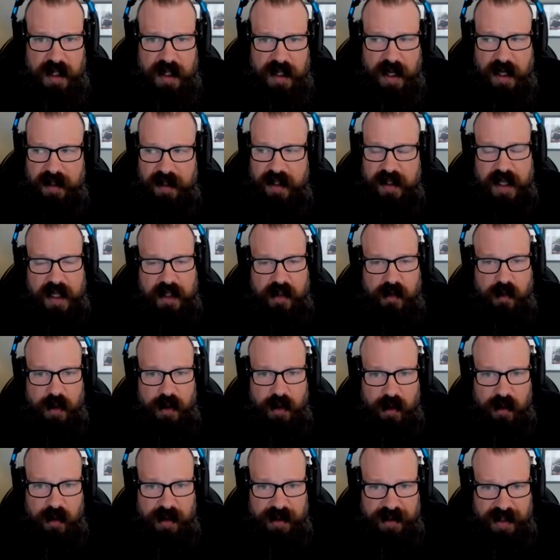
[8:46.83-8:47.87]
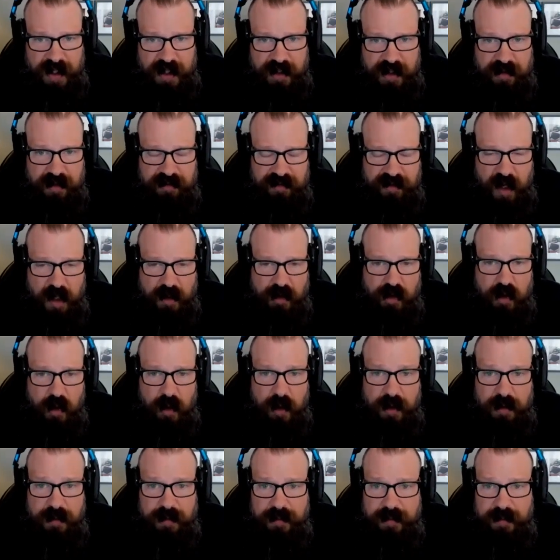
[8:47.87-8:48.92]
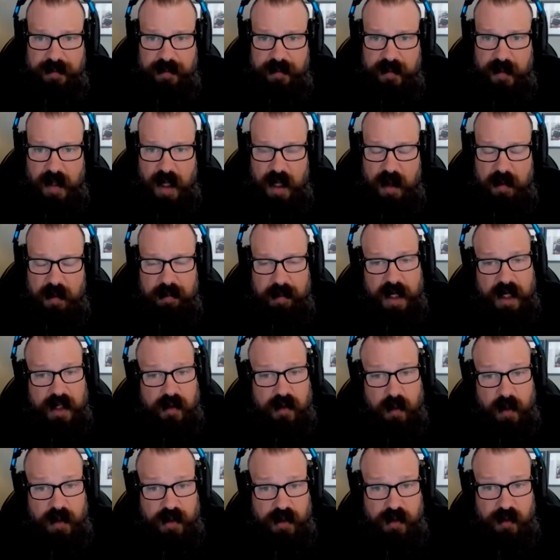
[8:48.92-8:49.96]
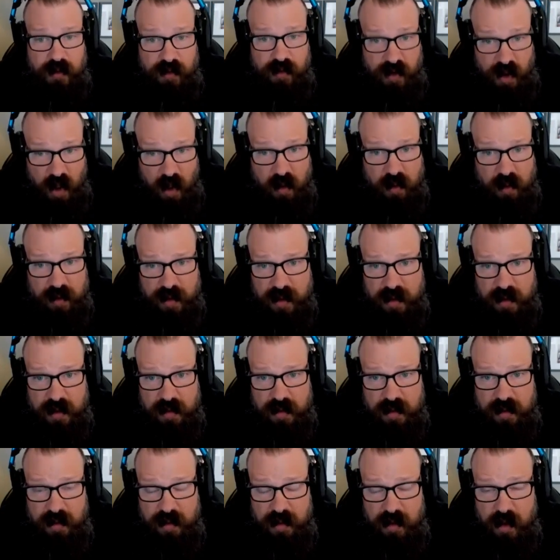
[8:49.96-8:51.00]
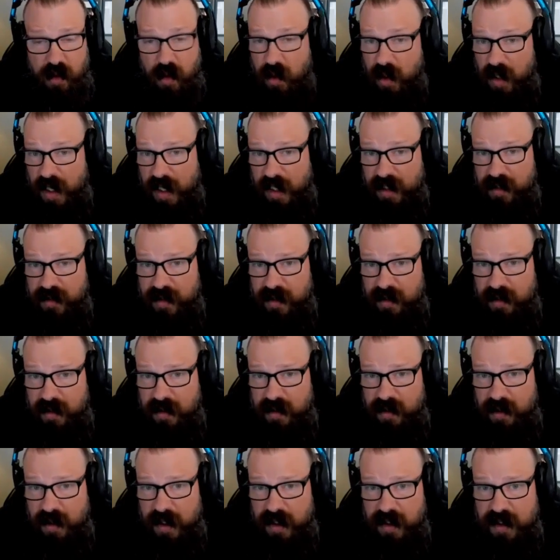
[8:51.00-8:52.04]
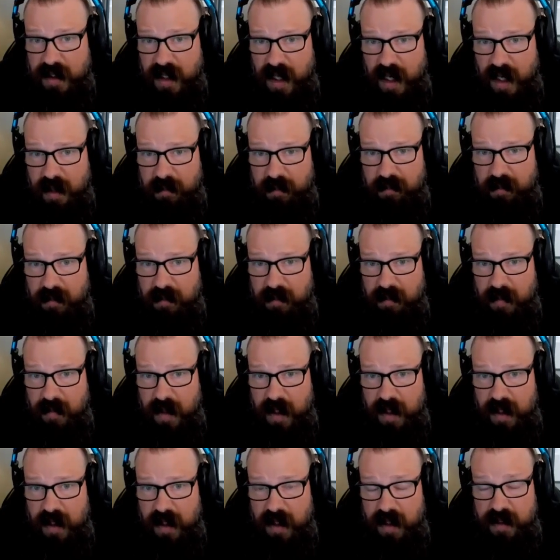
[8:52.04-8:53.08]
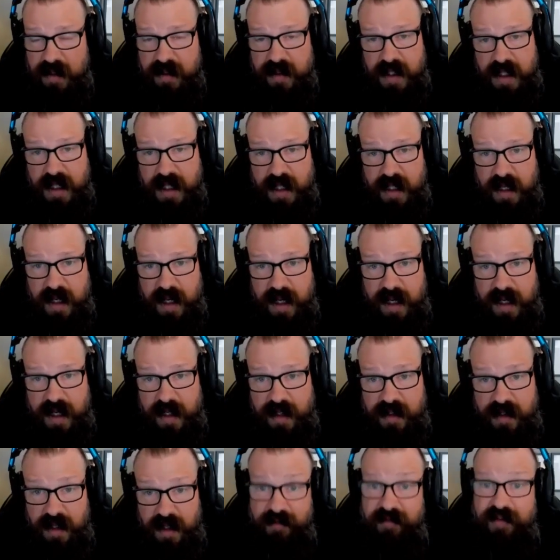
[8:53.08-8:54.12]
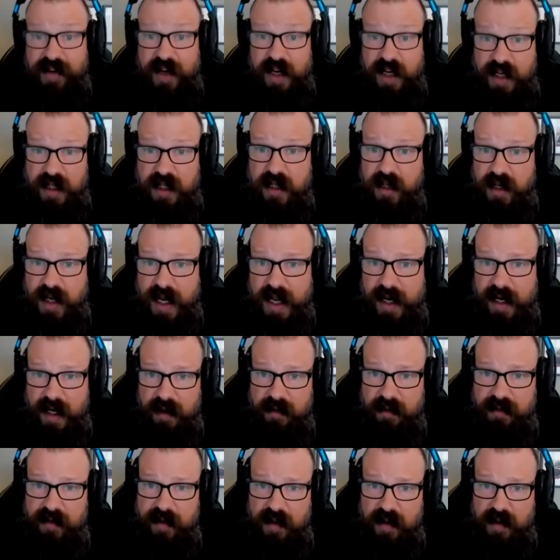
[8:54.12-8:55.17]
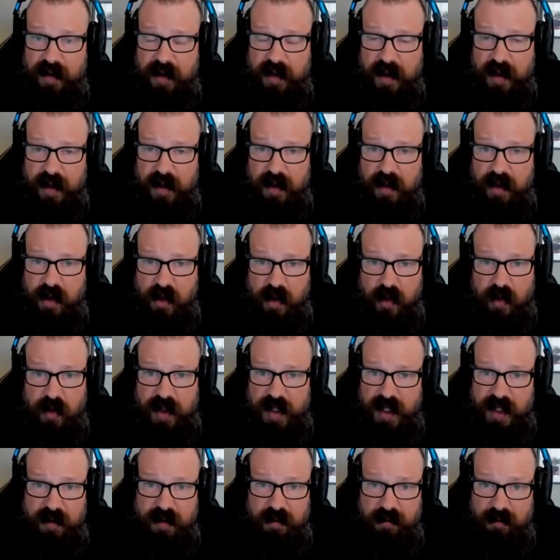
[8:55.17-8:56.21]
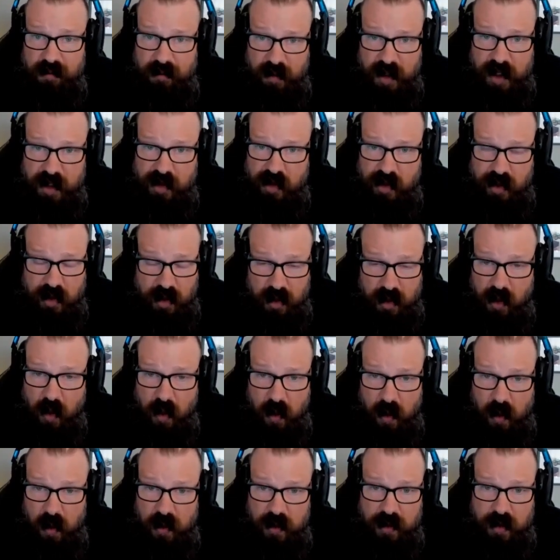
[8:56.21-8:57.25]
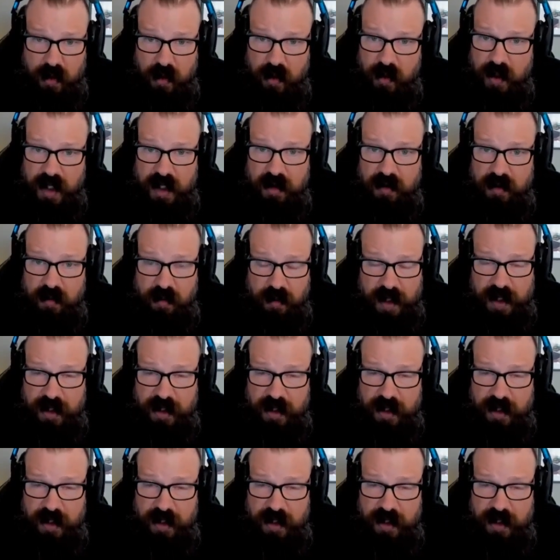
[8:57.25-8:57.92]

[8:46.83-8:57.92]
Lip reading: I think that's where utilization falls short, because what you don't utilize in time is seen as a very clear negative. You didn't reach your goal. You didn't